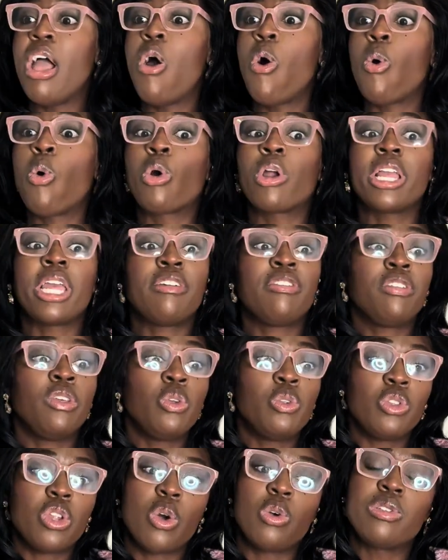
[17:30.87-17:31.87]
or if
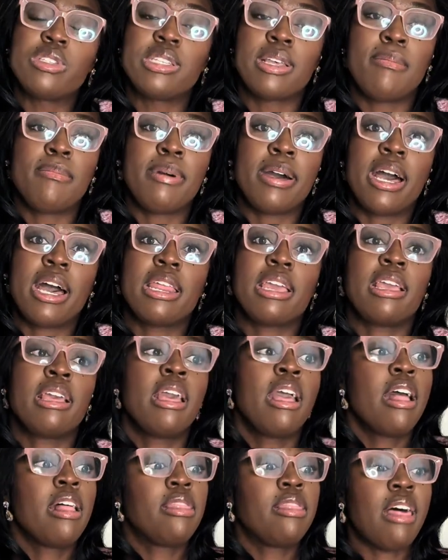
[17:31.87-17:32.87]
you know somebody
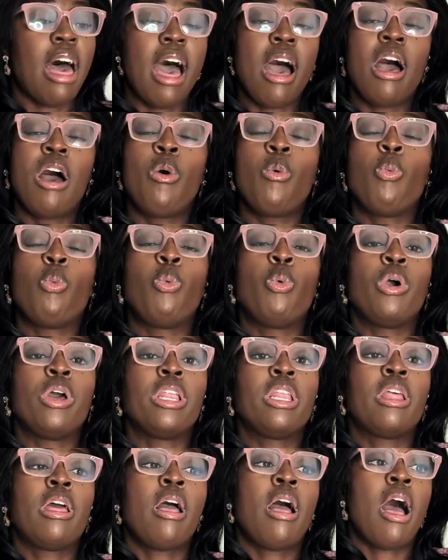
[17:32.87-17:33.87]
that
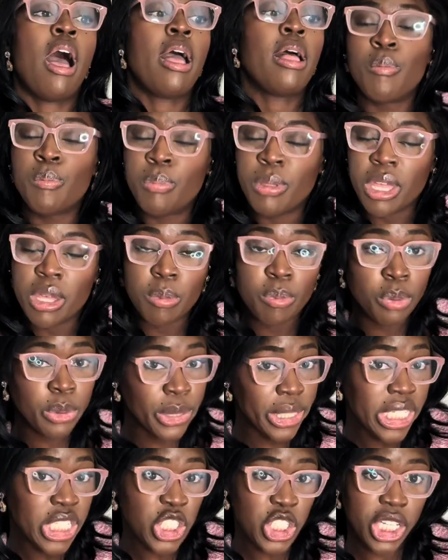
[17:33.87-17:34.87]
would be
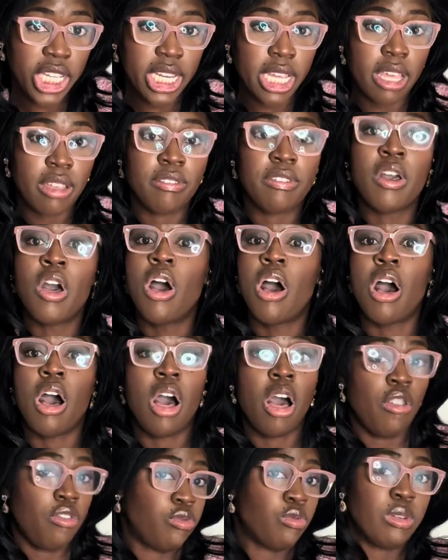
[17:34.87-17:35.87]
appreciative
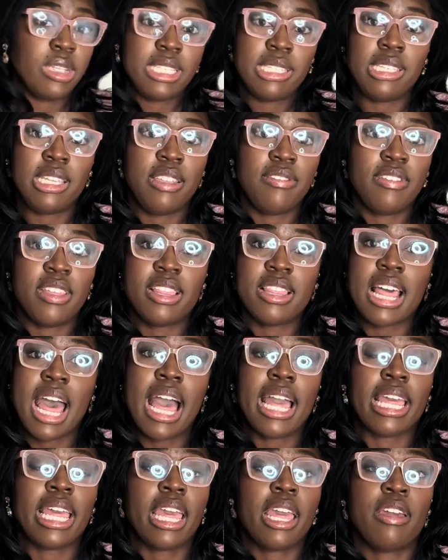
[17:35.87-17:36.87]
of receiving
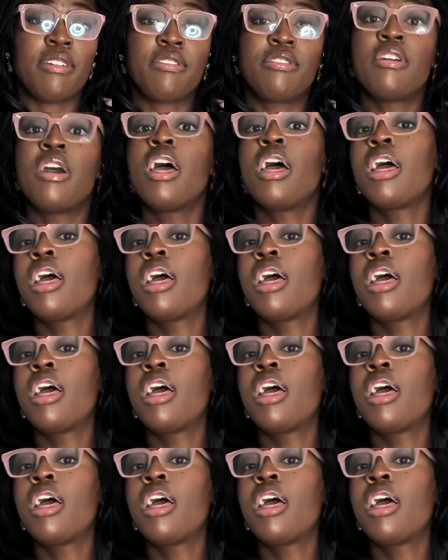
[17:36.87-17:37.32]
that gift,